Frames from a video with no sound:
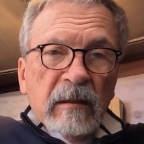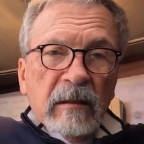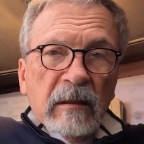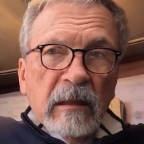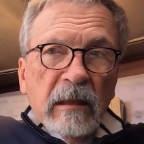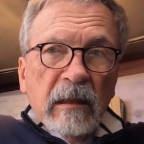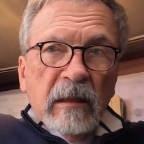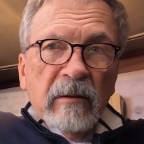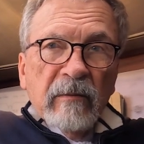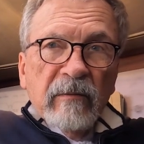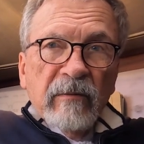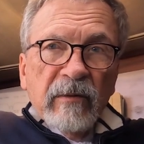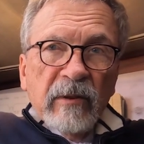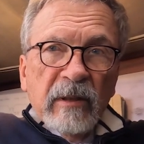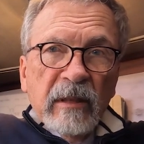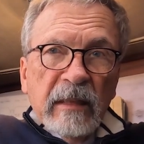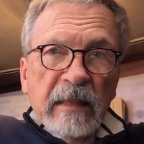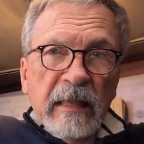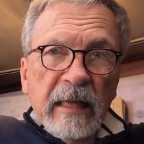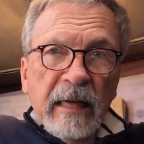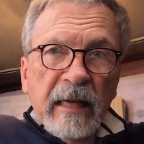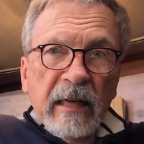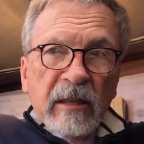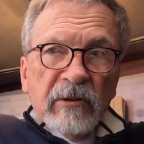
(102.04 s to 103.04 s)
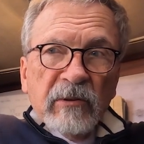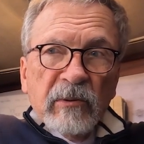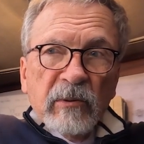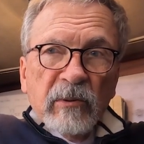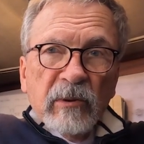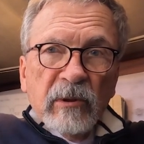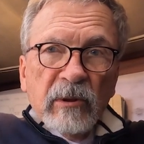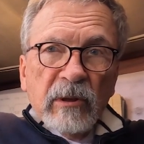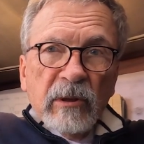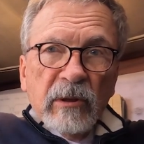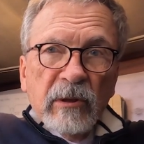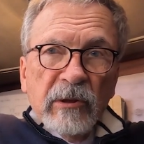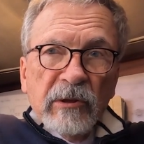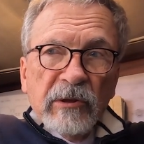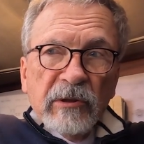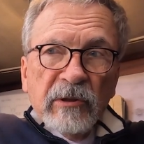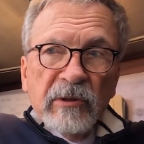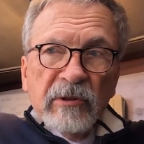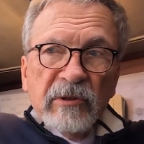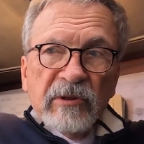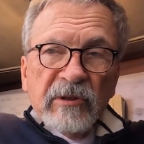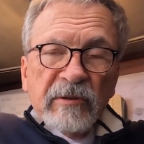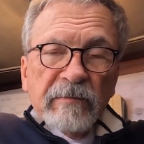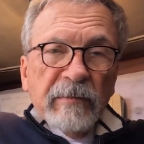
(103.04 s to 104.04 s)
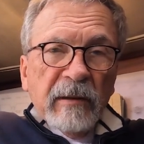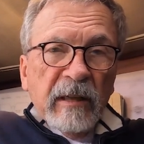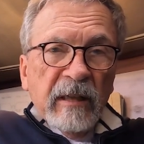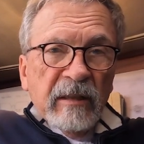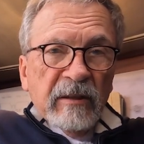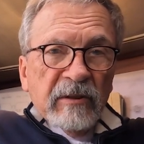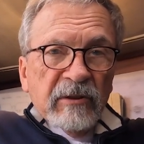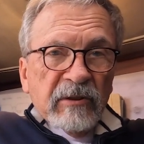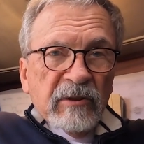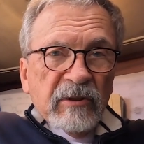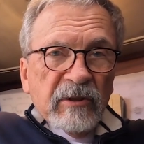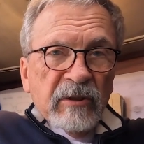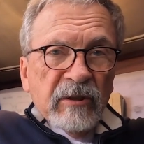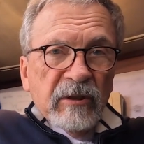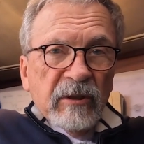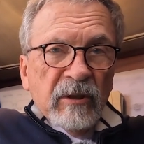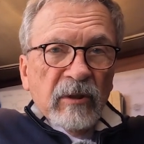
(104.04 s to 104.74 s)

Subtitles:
of the actual cushion space